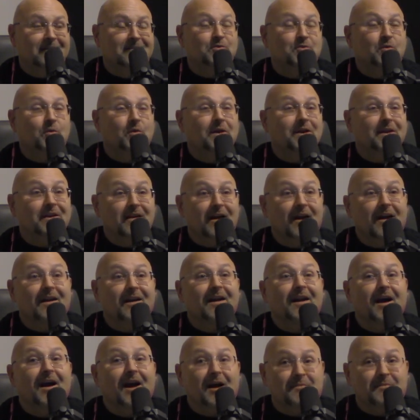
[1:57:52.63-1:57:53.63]

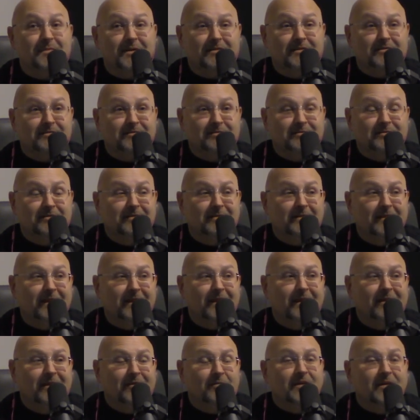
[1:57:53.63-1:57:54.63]
29 comments.
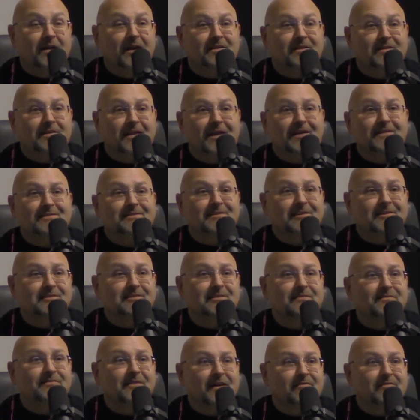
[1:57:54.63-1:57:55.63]
Correct. We got
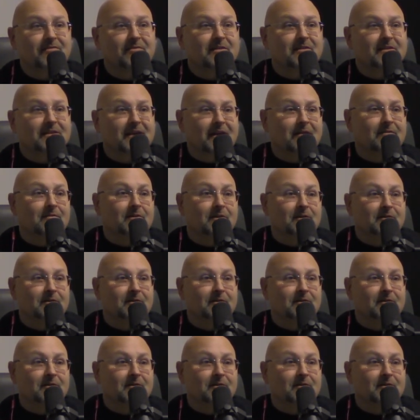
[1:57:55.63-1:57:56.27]
6,500 downloads.